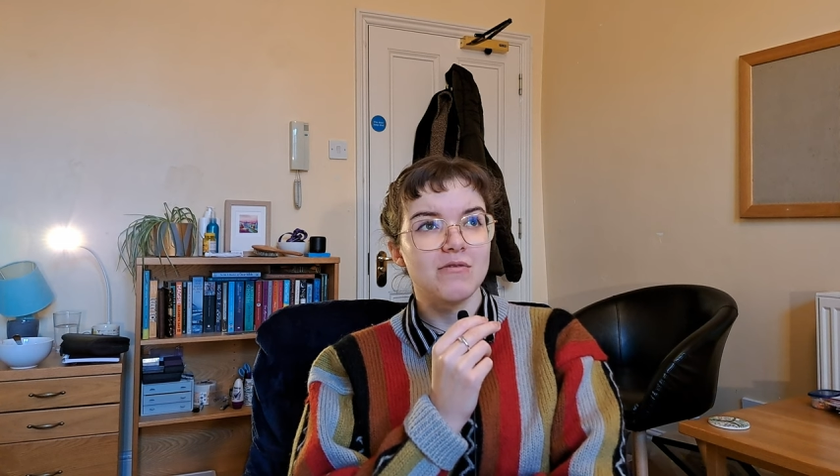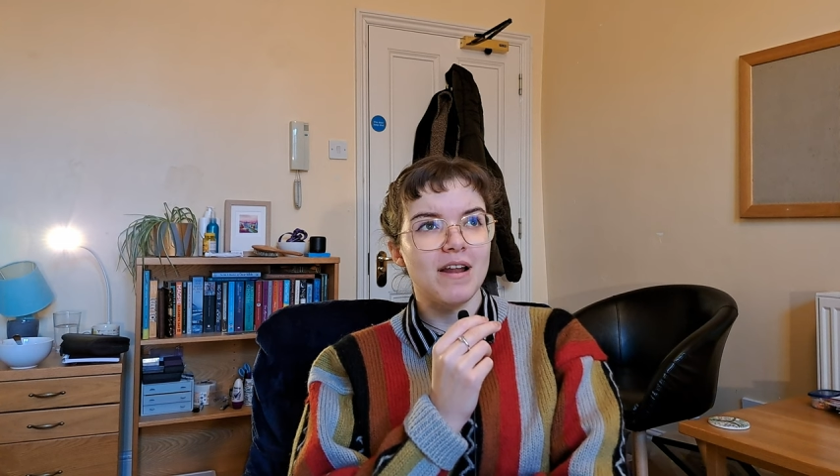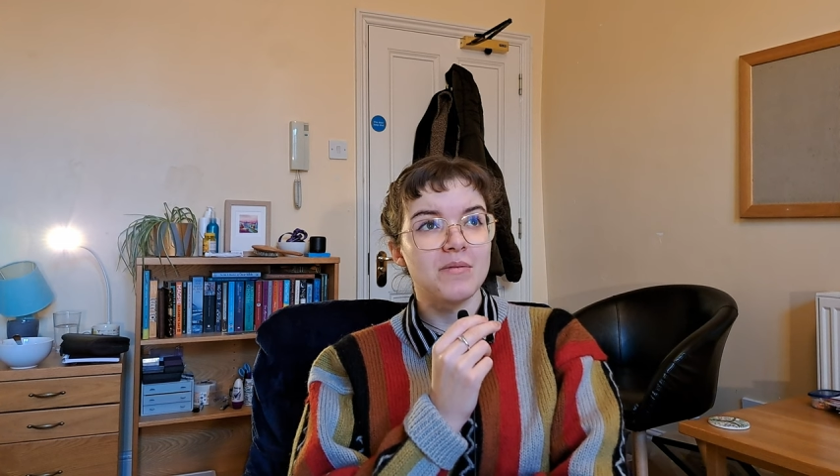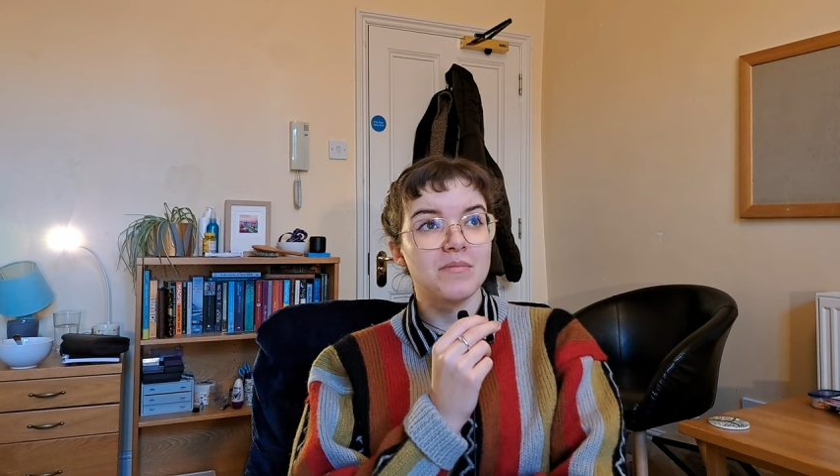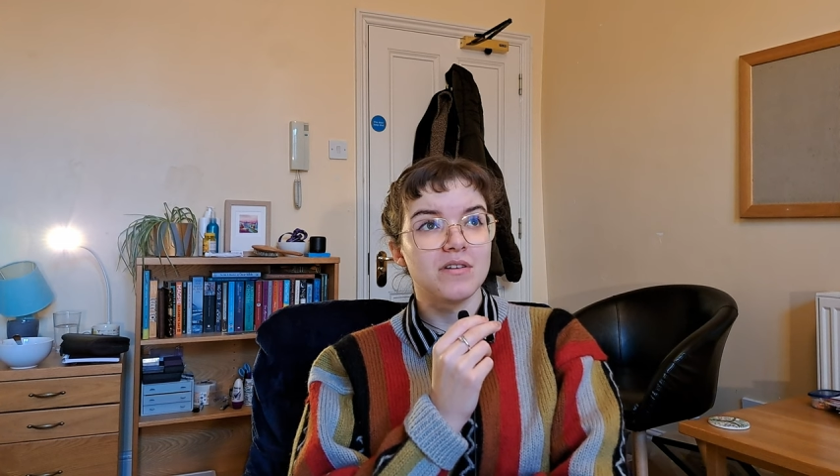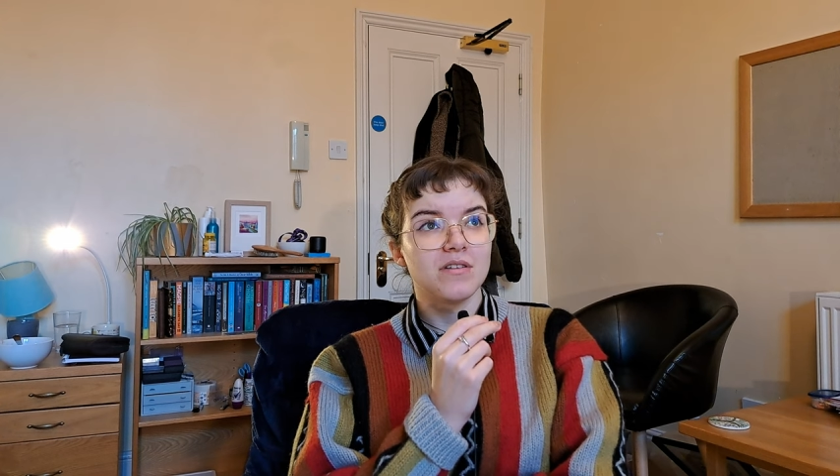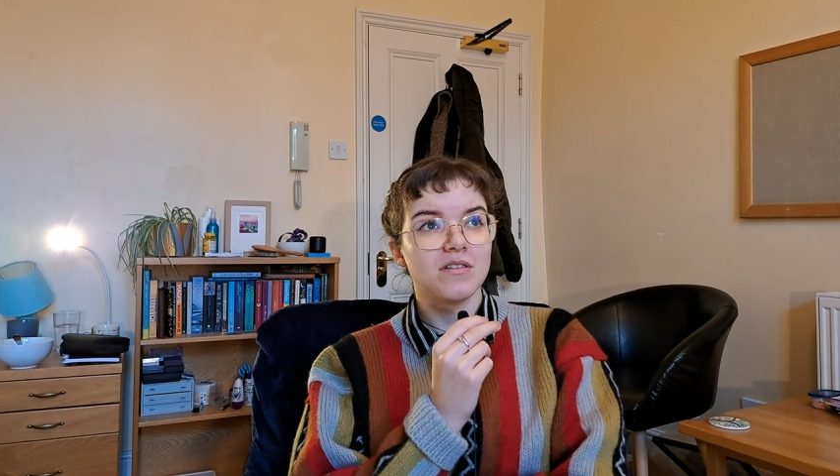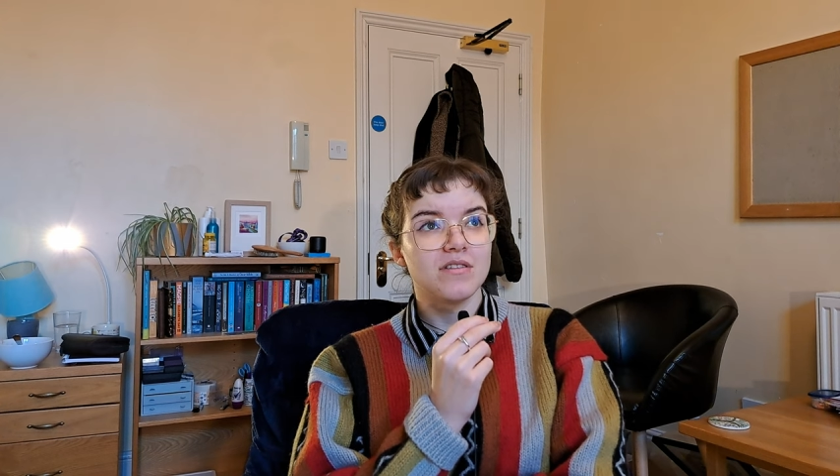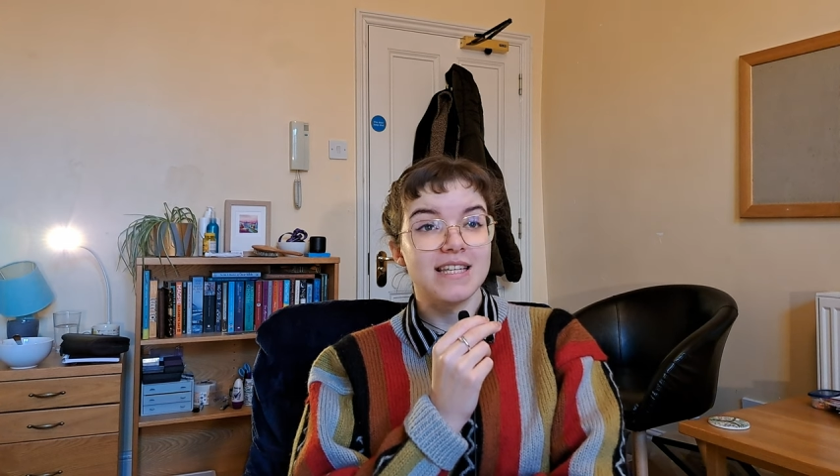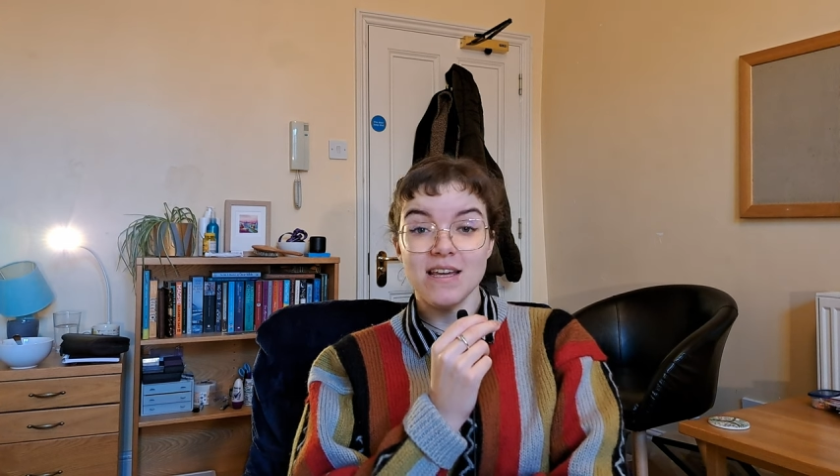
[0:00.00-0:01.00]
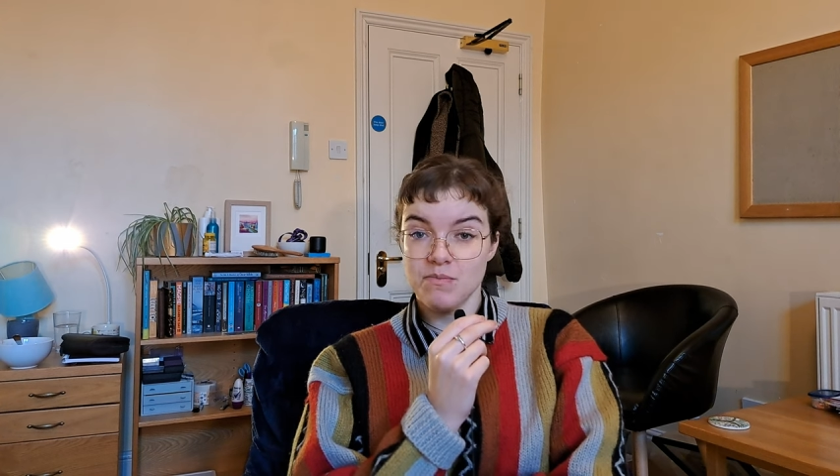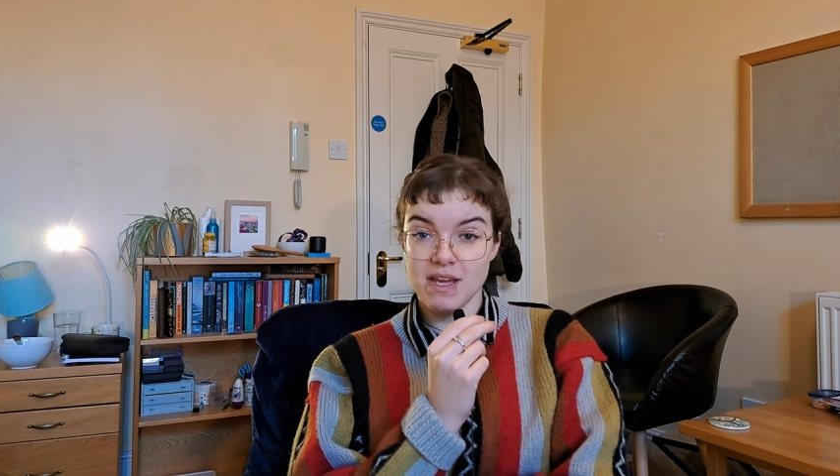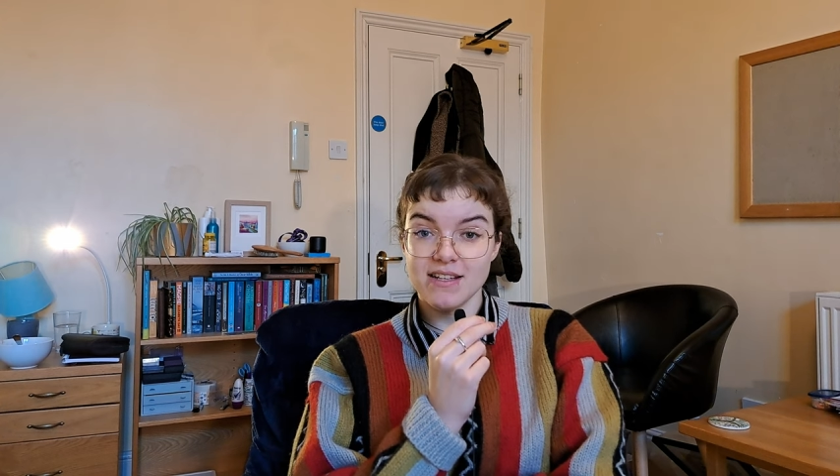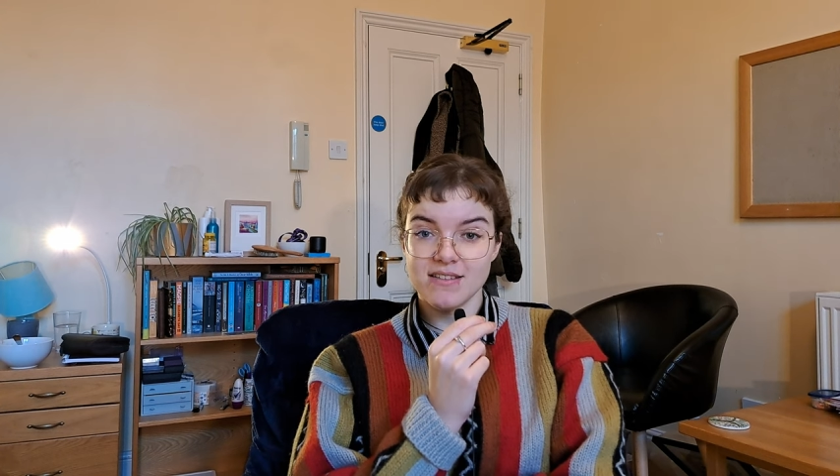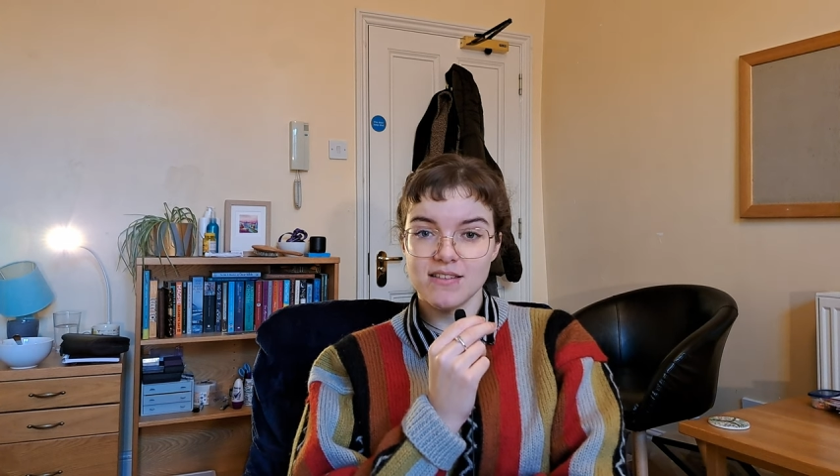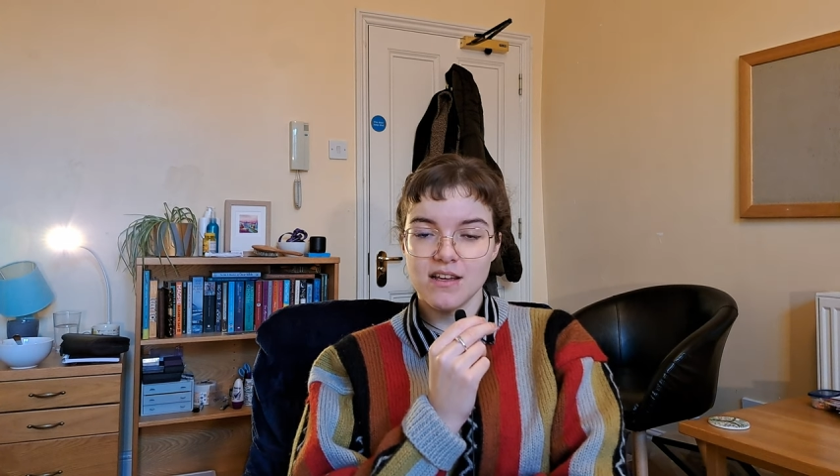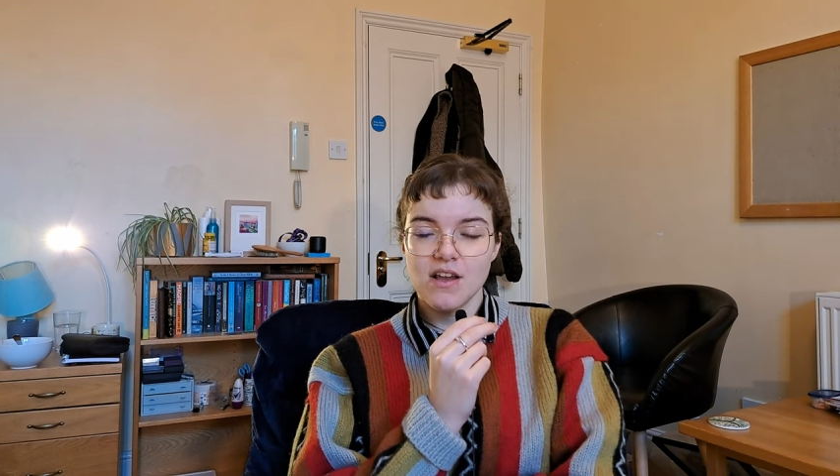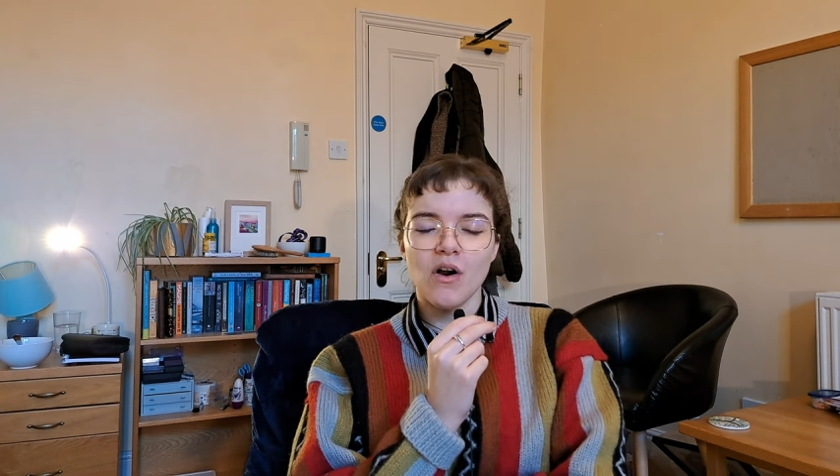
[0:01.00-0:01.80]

random tidbits